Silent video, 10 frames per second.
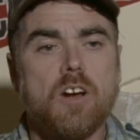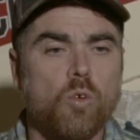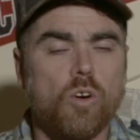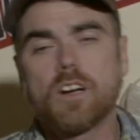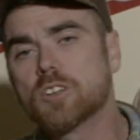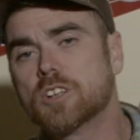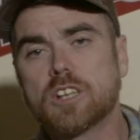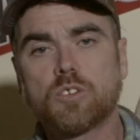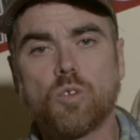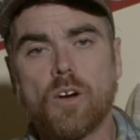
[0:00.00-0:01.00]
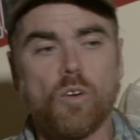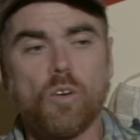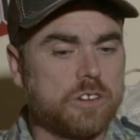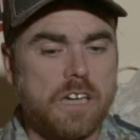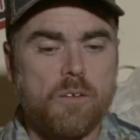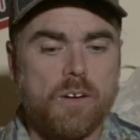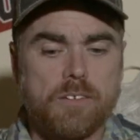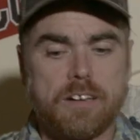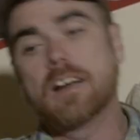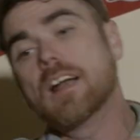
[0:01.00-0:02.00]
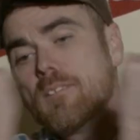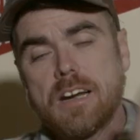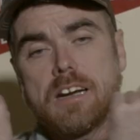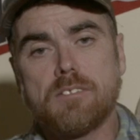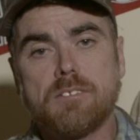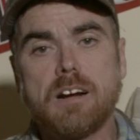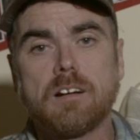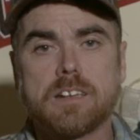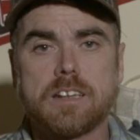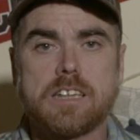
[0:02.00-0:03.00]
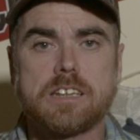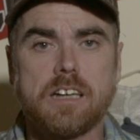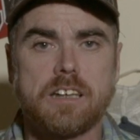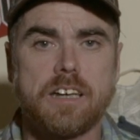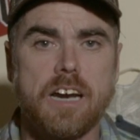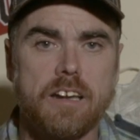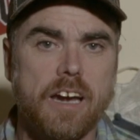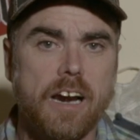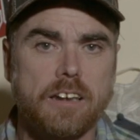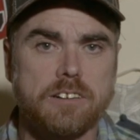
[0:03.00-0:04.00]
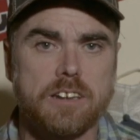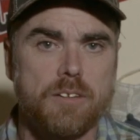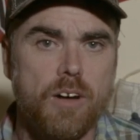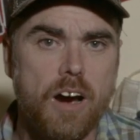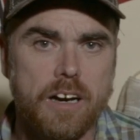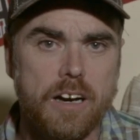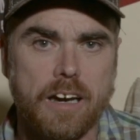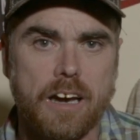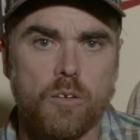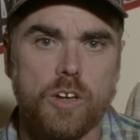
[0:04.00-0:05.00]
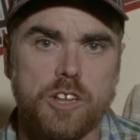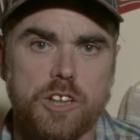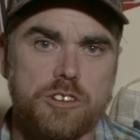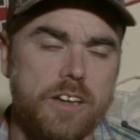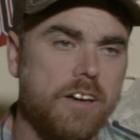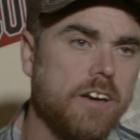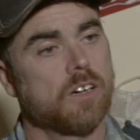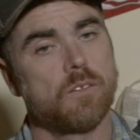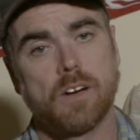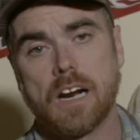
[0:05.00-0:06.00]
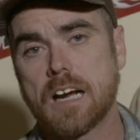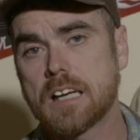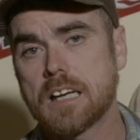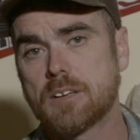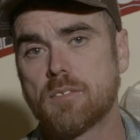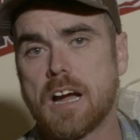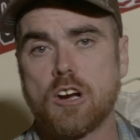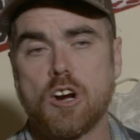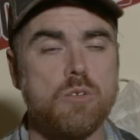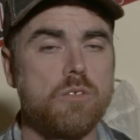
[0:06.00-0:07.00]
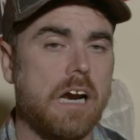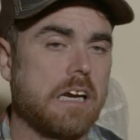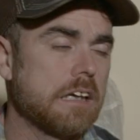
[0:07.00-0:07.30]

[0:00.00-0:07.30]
One goes this way, one goes that way. But then they meet in the middle because they stuck together. They got the same body like that way, you see." But I got them back home and I